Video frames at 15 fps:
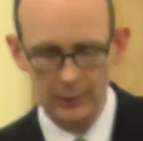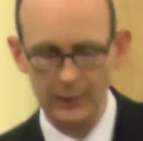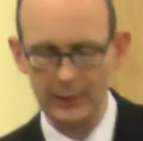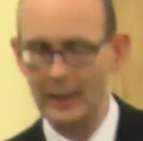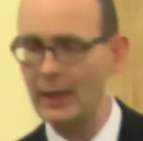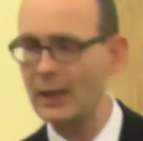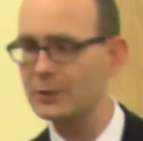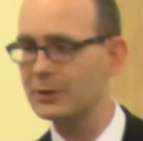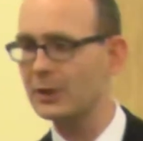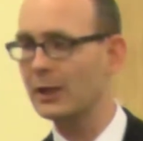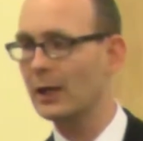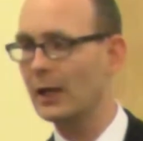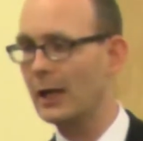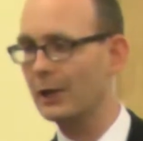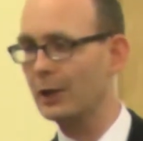
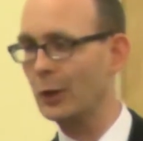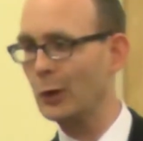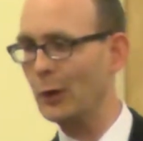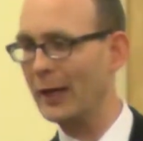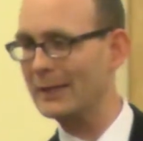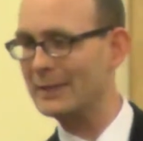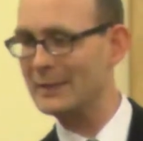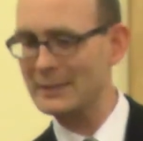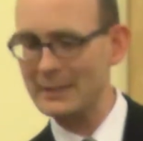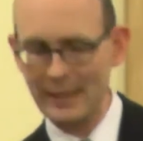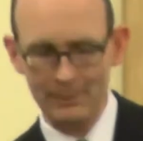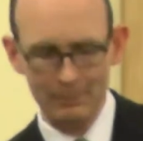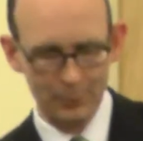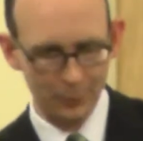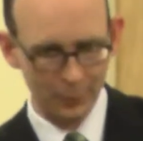Gaza had a great
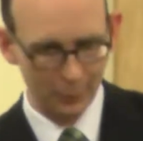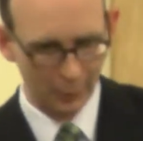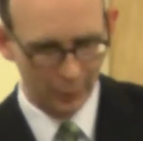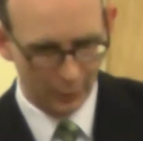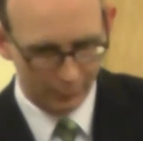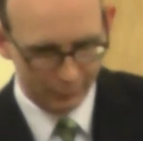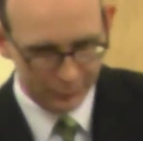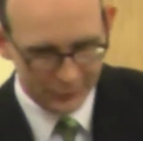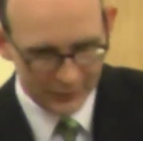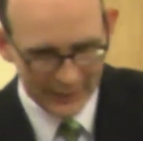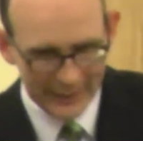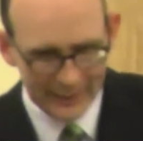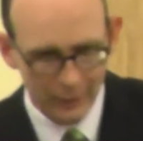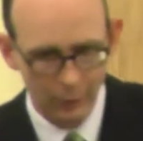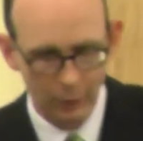temple of
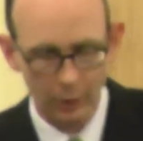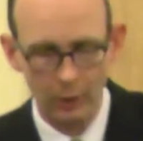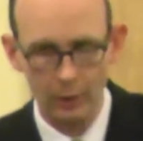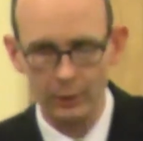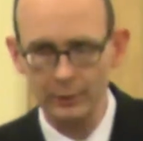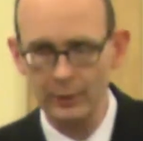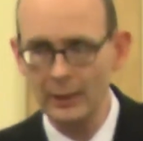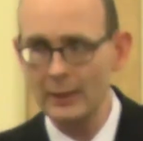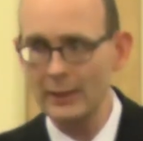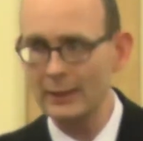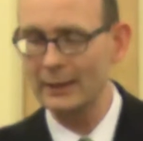Dagon.